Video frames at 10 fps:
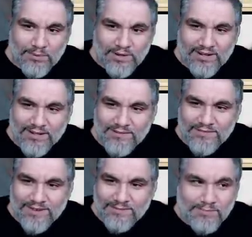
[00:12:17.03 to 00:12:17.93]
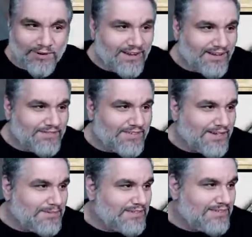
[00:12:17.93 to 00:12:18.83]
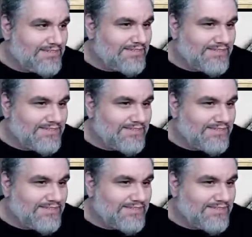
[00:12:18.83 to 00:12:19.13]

Boy, I love good. boy, I love clubbing.